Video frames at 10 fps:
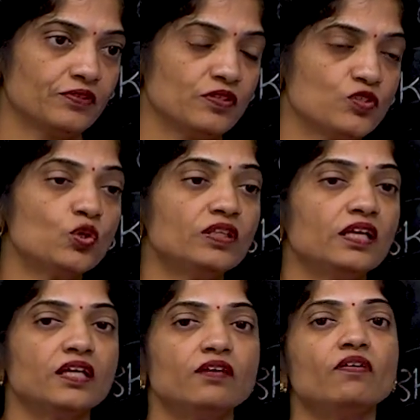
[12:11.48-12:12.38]
So
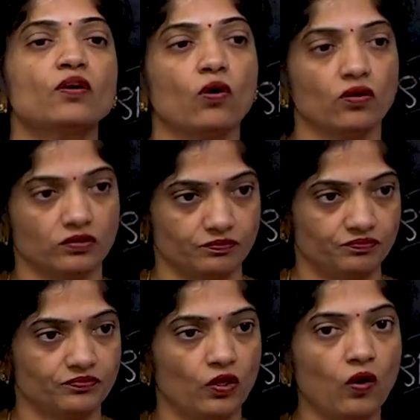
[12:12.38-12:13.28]
they'll give a call,
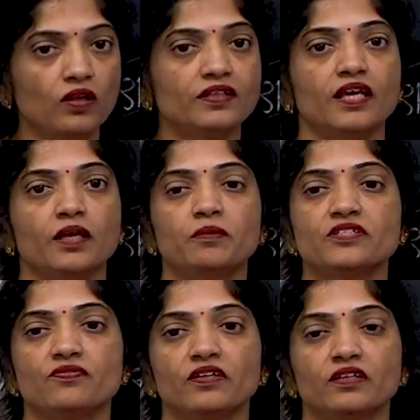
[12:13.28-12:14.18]
all the
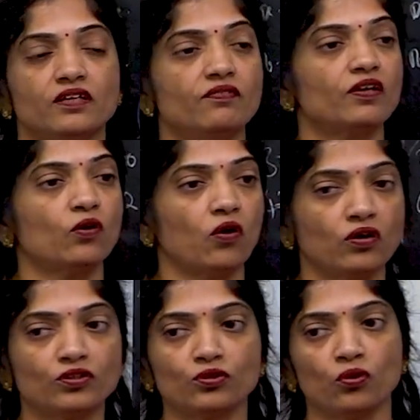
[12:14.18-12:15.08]
laborers will give a call
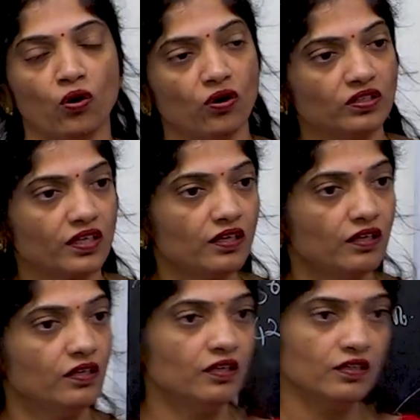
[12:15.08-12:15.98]
to all the
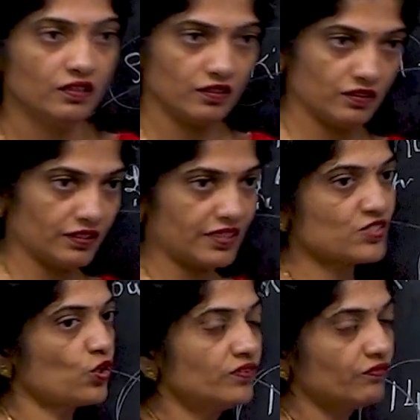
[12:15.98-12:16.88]

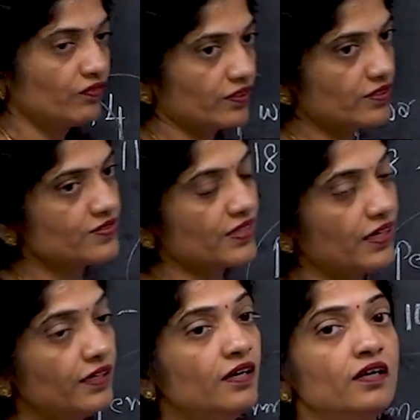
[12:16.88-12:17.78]
rest of the workers
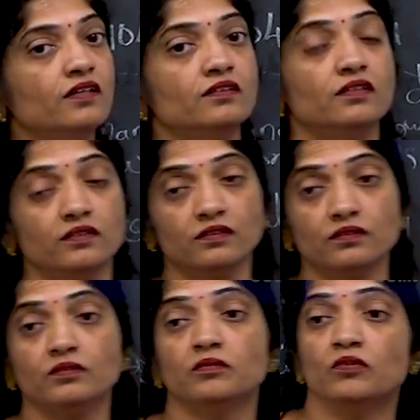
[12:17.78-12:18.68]
that the
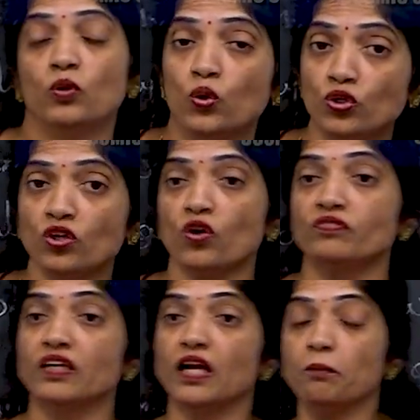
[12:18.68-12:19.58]
owner of
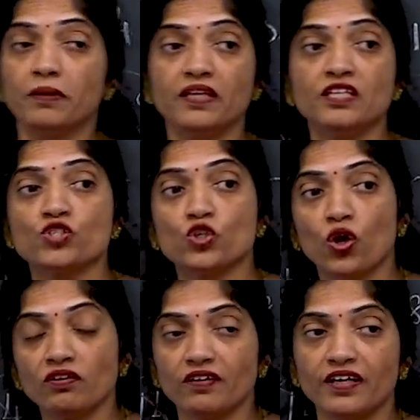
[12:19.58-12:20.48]
the company is
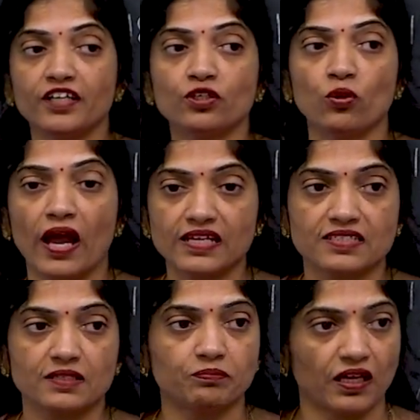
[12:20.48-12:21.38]
not ready to
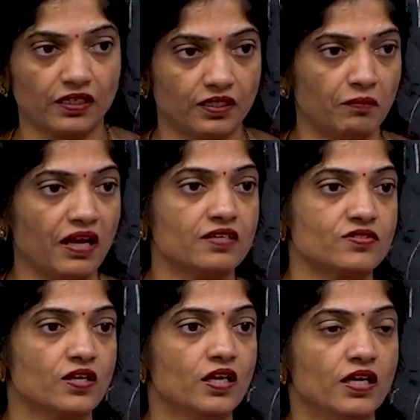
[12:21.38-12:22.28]
accept our demands,
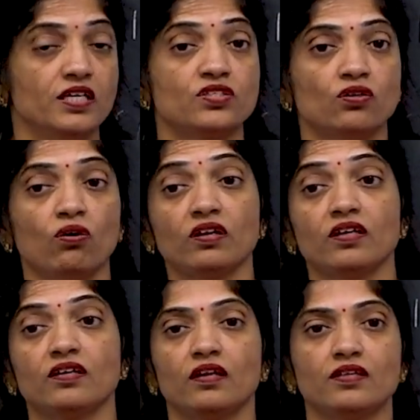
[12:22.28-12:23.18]
he is not
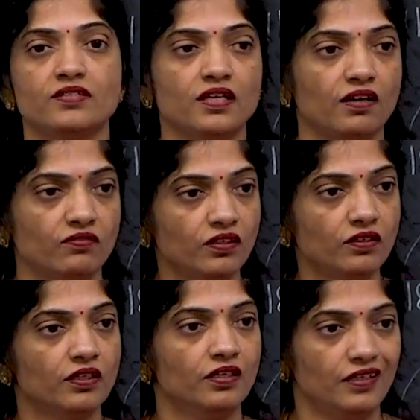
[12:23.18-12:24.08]
increasing our
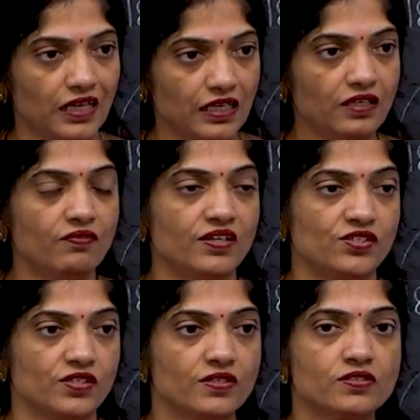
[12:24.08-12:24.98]
daily
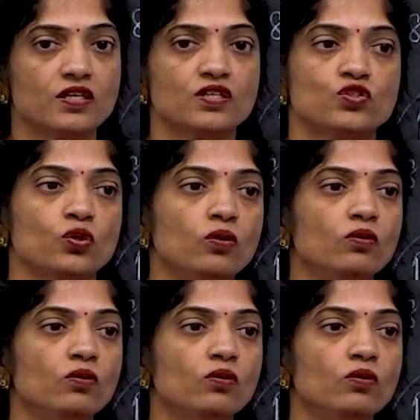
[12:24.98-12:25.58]
wages, so